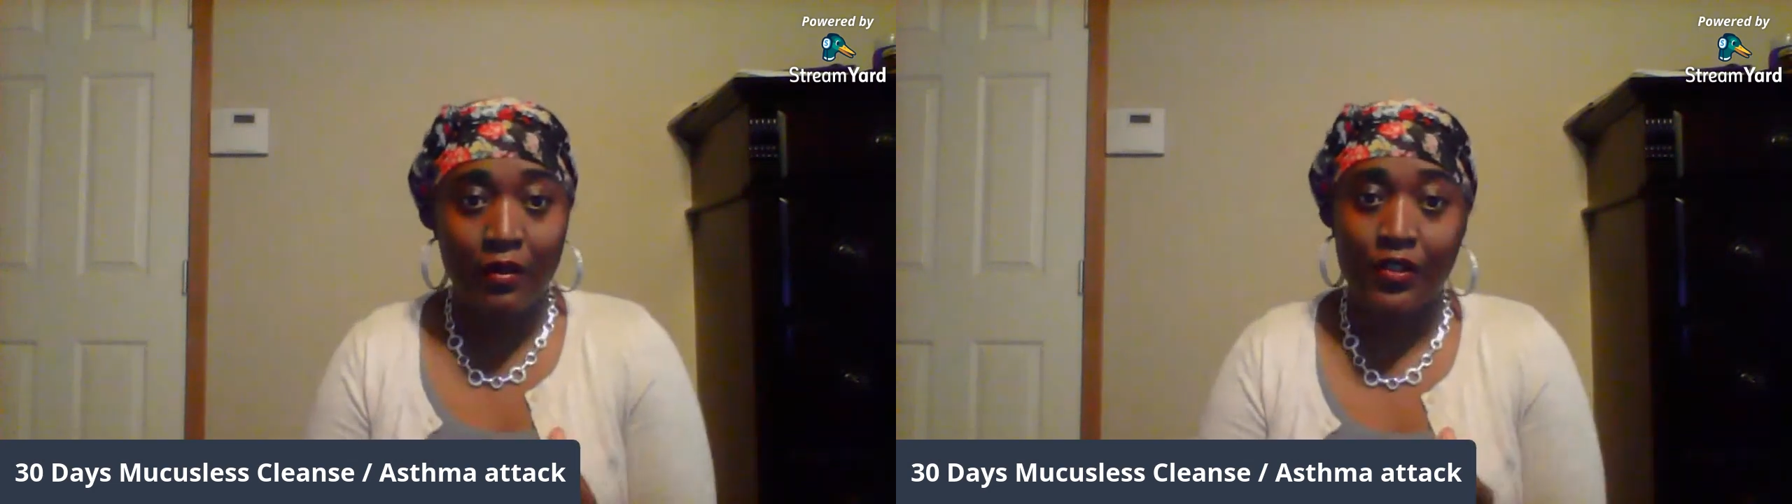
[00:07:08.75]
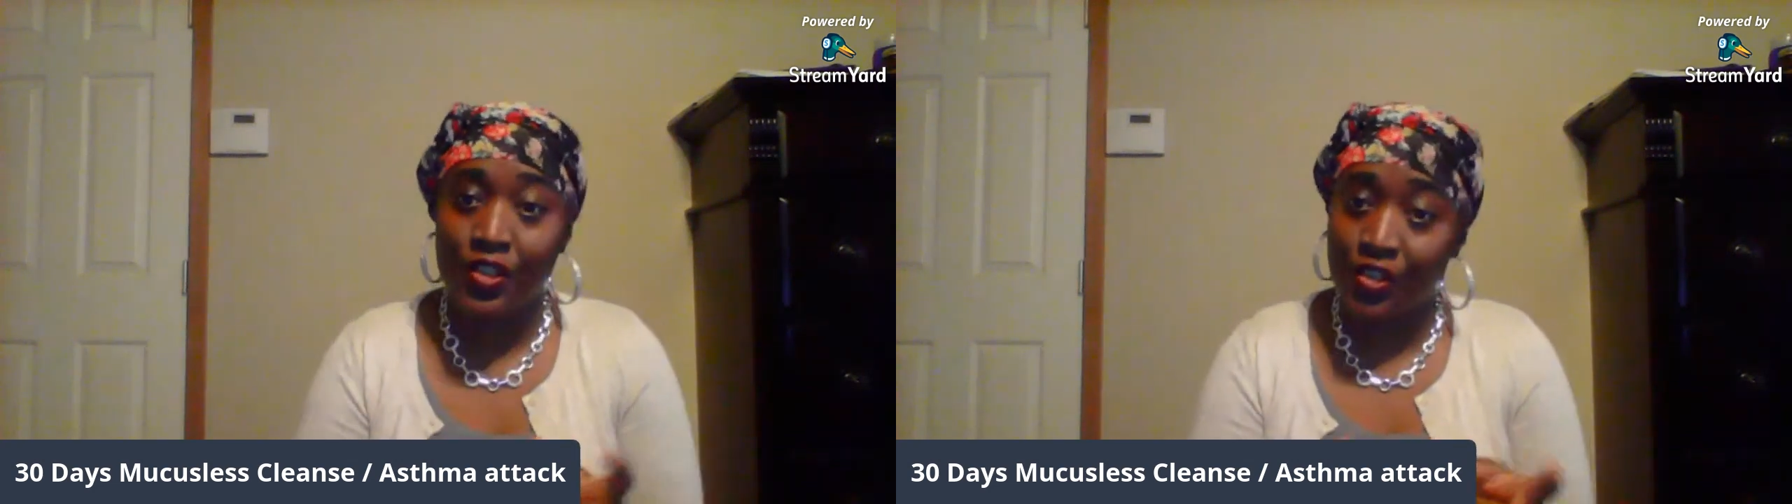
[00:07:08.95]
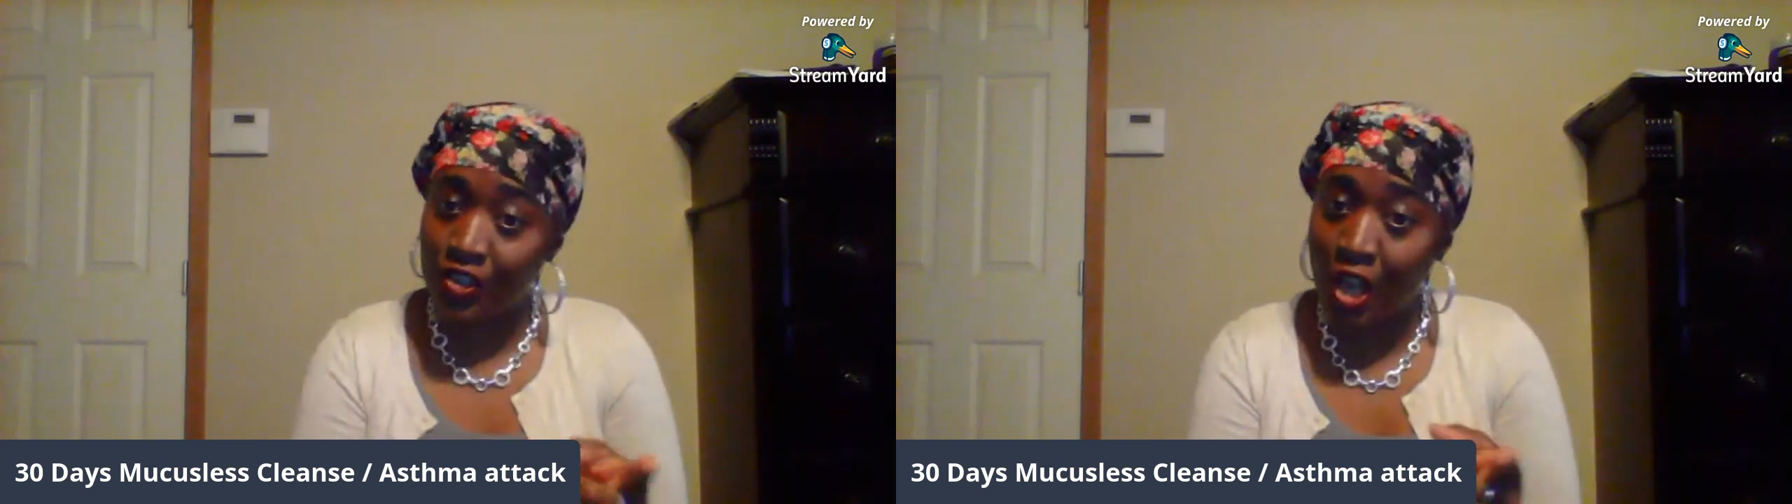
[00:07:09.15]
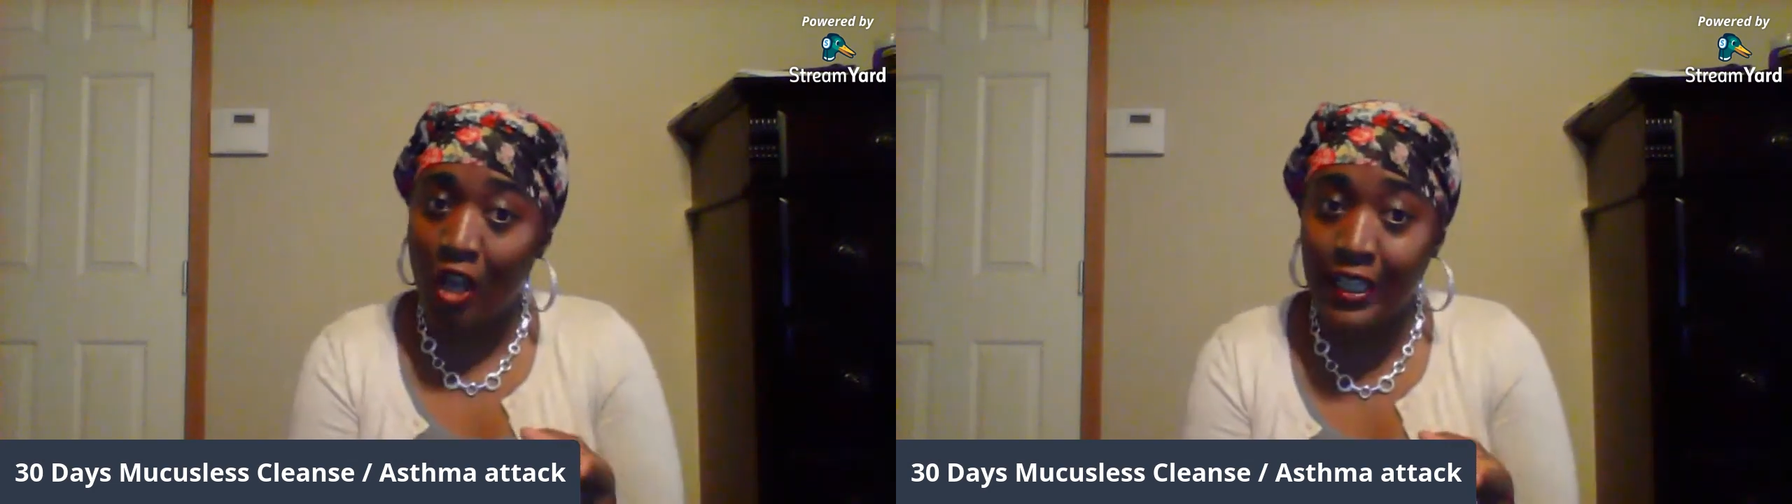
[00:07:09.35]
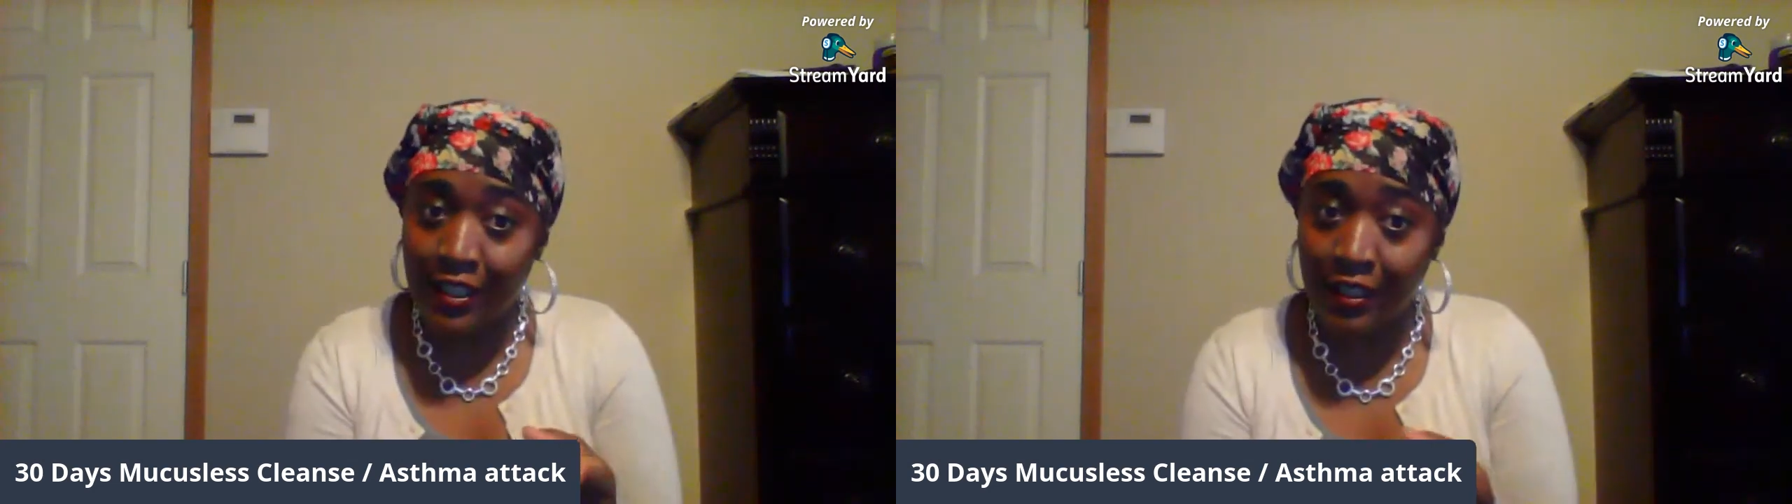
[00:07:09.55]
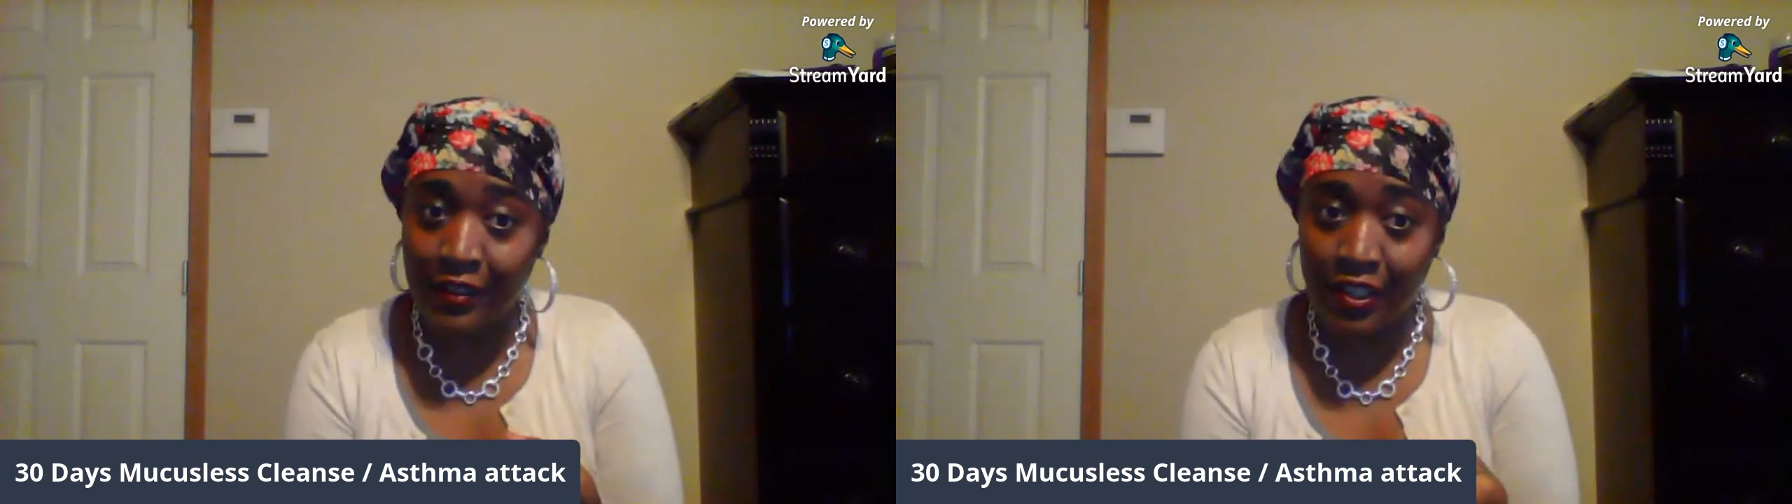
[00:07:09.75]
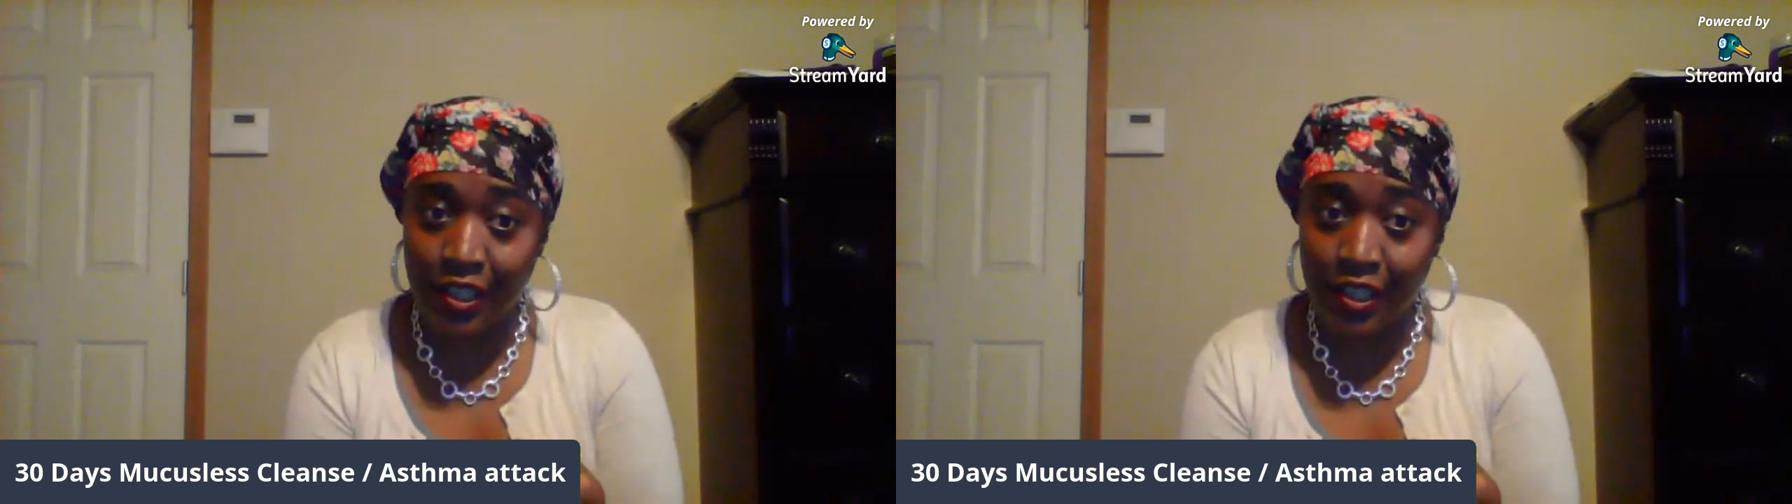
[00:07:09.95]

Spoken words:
Sisters, y'all need to listen